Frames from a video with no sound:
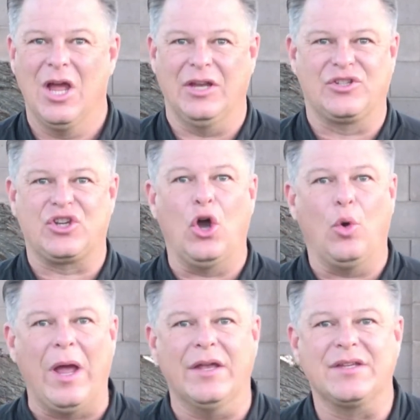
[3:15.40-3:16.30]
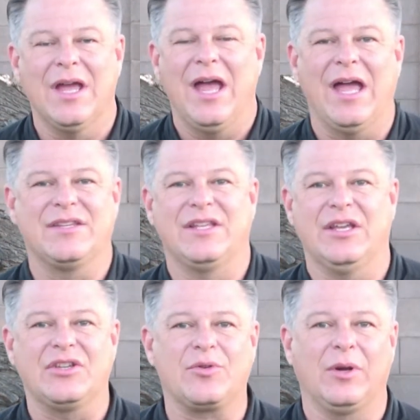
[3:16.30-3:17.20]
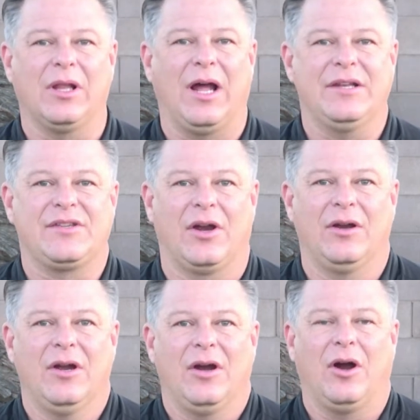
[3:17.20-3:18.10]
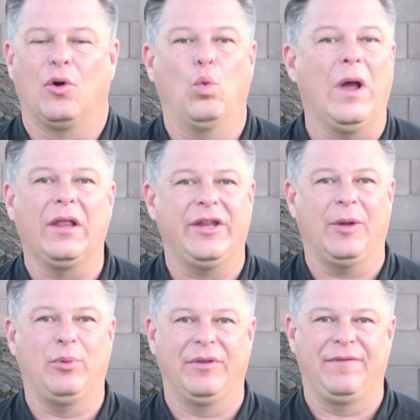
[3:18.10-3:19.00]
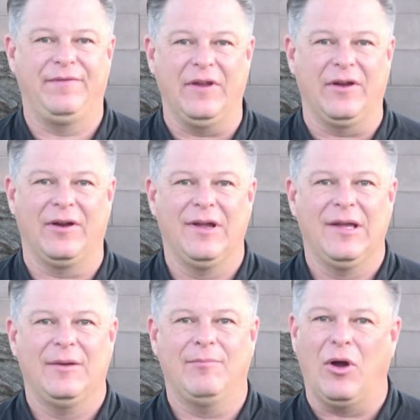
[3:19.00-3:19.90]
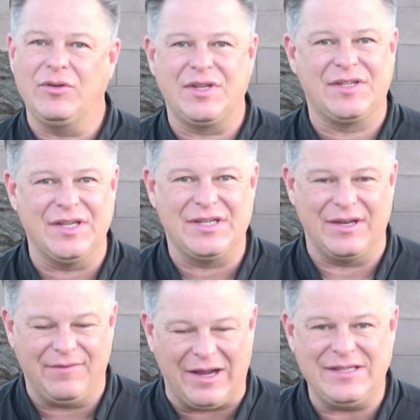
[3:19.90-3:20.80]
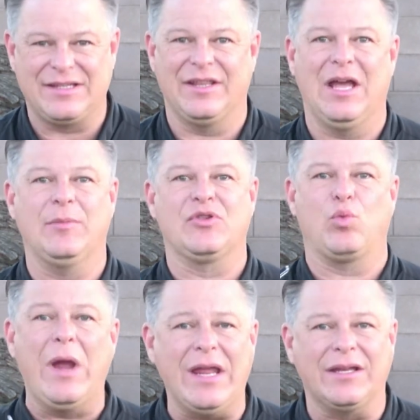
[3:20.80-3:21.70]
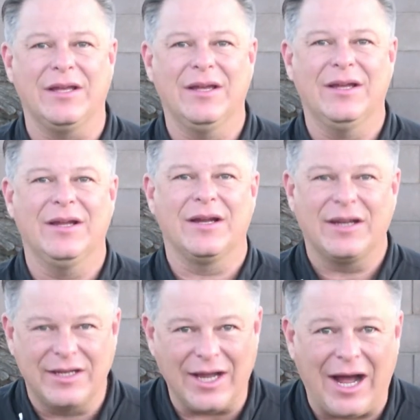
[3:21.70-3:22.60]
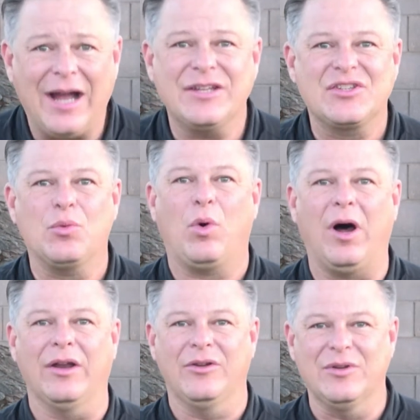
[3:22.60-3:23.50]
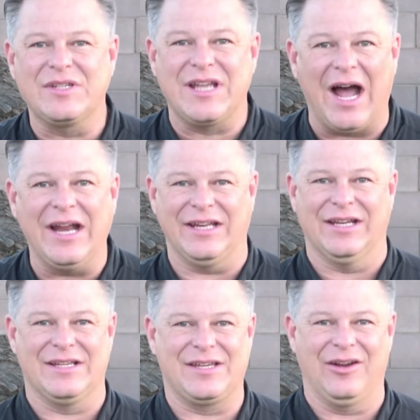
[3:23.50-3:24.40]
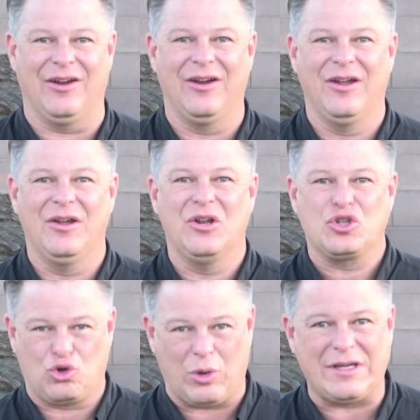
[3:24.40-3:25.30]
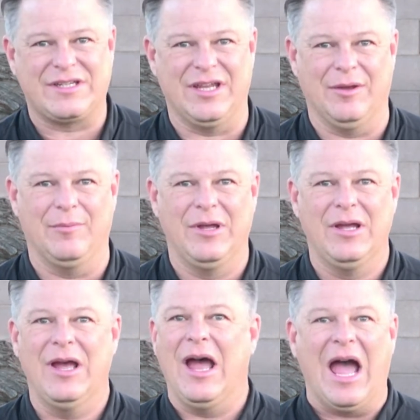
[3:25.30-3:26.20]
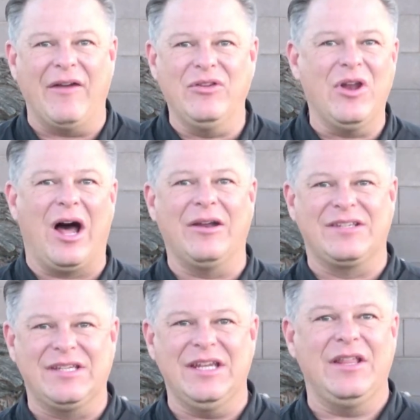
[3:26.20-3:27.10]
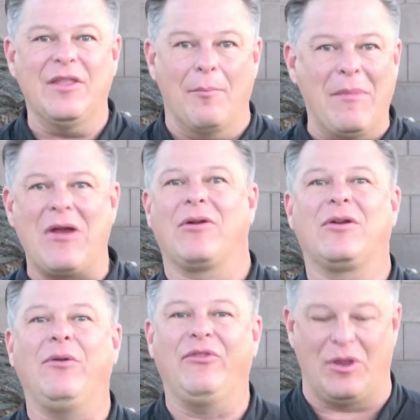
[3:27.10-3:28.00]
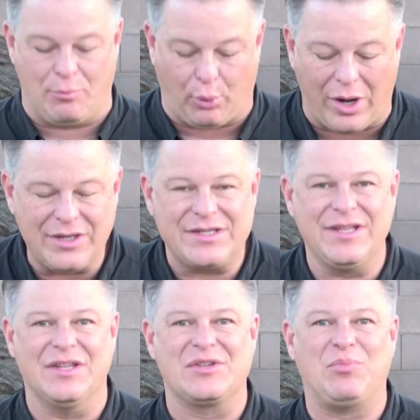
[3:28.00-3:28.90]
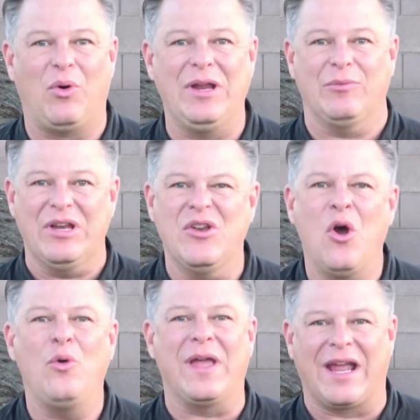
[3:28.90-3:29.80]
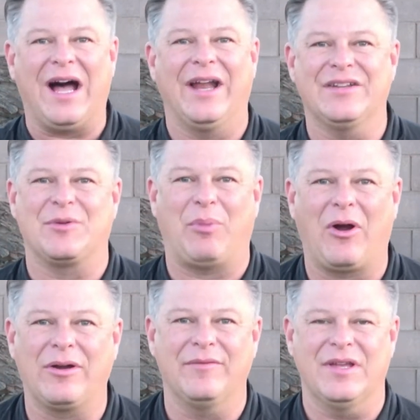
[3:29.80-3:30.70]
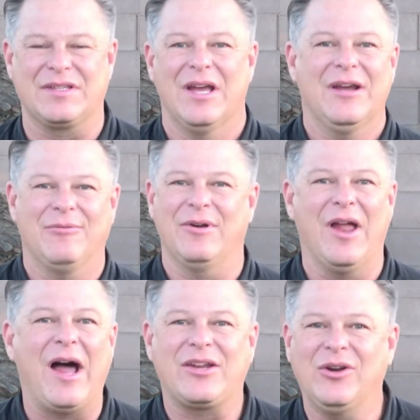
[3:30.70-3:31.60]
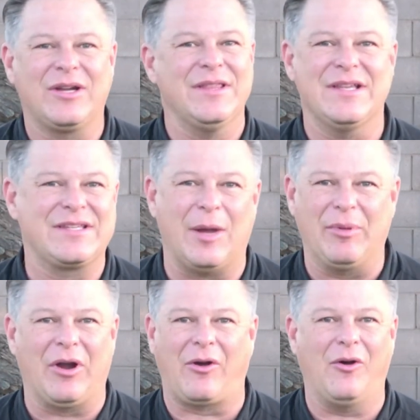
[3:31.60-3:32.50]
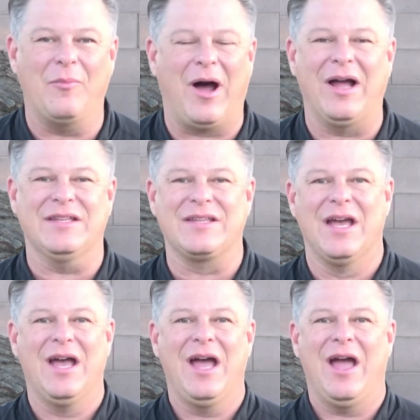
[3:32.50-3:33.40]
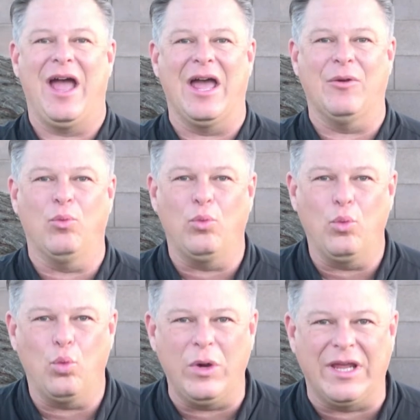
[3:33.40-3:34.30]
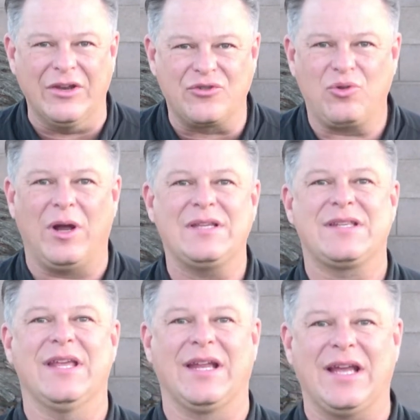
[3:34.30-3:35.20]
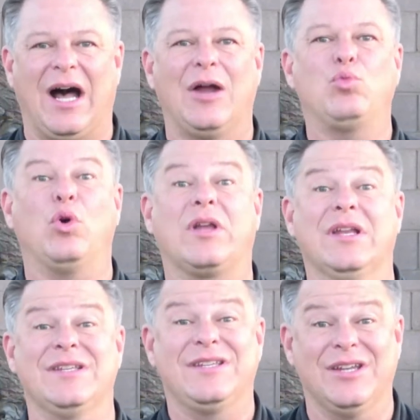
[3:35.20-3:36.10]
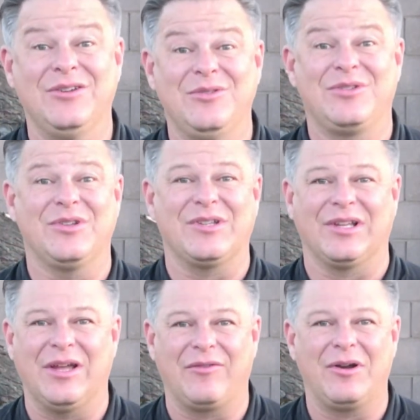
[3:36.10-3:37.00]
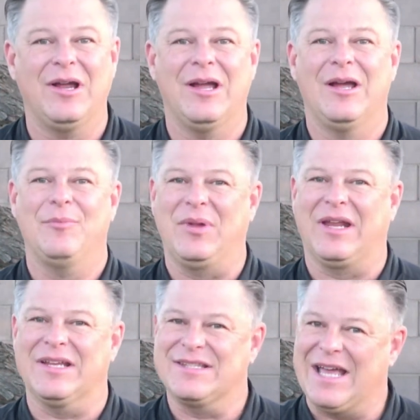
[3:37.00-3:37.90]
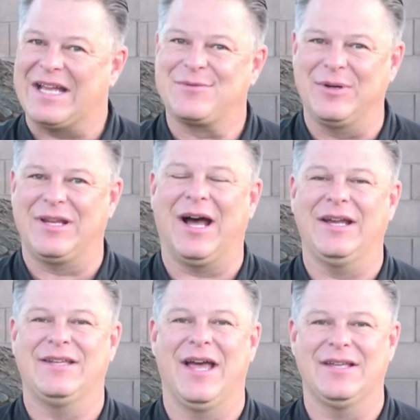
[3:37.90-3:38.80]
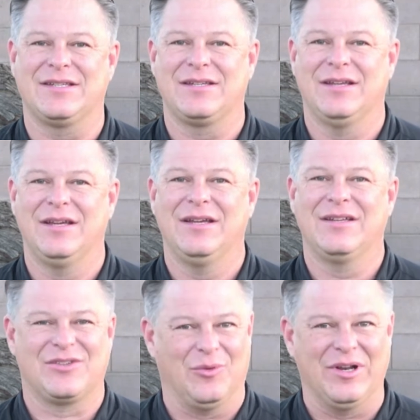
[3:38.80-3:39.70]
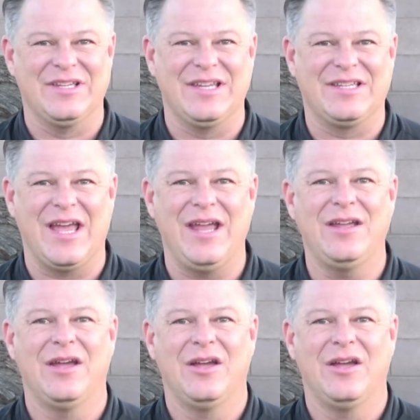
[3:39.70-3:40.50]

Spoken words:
And so as the Israelites are welling up with fear, Moses' advice to them is, wait, God is the one who is guiding us here. Trust him. Have you not seen the miracles that brought us to this point? We know that God is a part of this. We're not cooking this up in our own minds. And we can trust that God will continue to deliver because that's what God does. So what does he say?